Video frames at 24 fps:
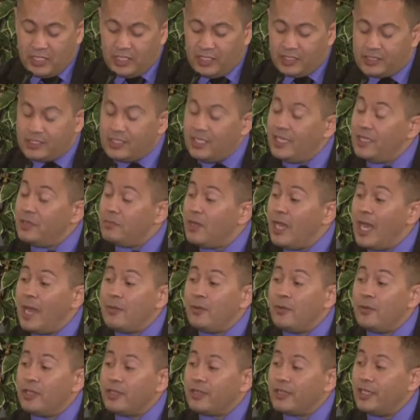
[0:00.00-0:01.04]
Study the
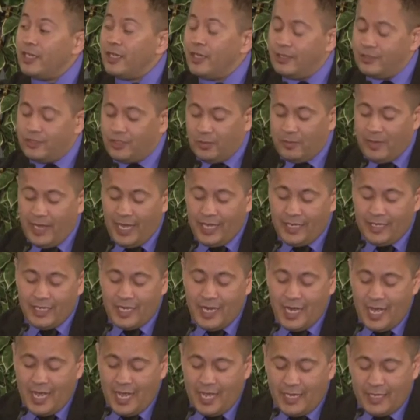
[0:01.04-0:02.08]
Bible with uh, Jermaine
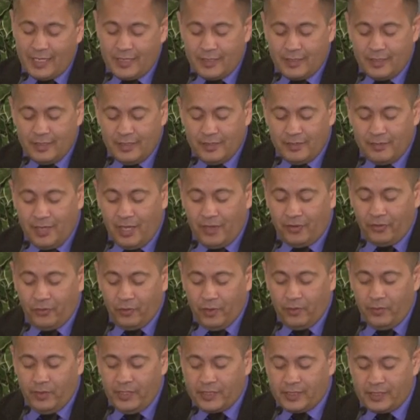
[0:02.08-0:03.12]
and I, and about
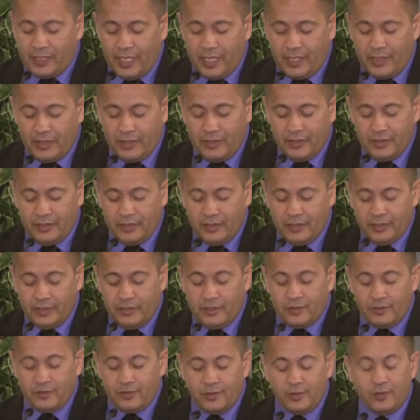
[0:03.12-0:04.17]
three weeks later,
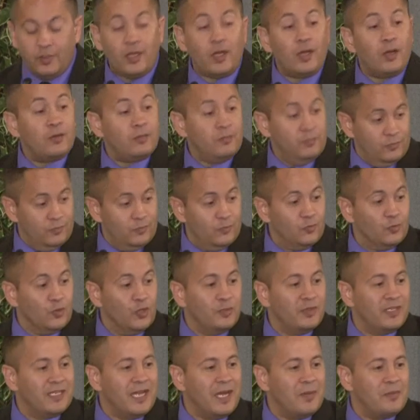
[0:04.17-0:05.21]
yeah.
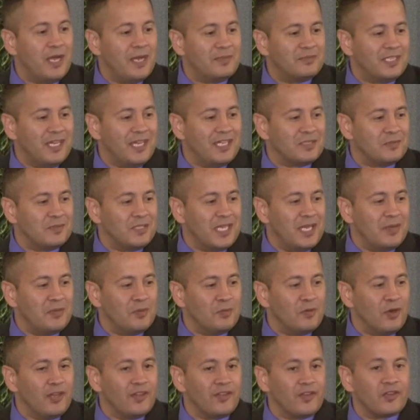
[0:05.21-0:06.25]
Reuben got baptized, became a
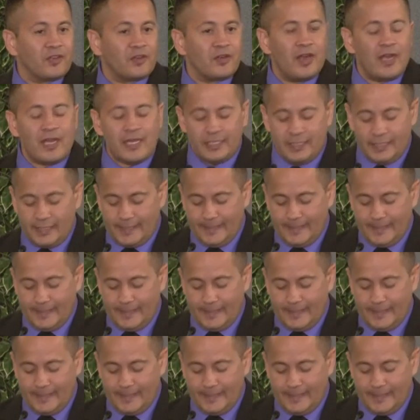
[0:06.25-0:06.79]
brother in Christ.